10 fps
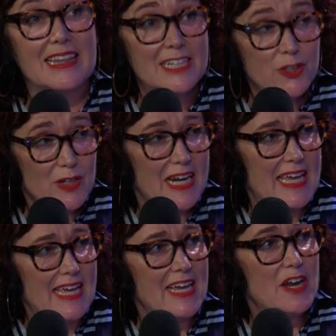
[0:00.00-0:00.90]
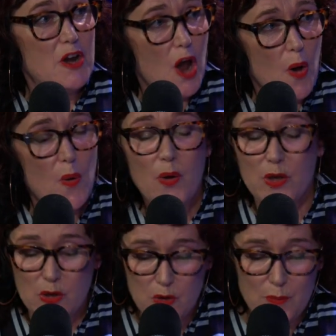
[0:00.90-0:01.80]
literally, no
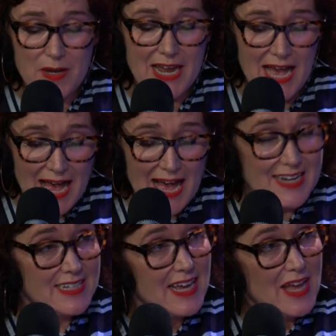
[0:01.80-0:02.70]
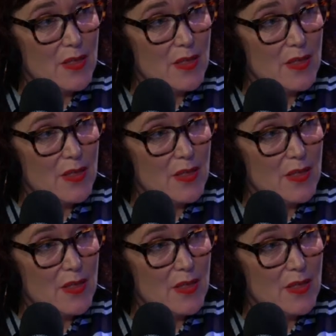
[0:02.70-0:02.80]
human heart.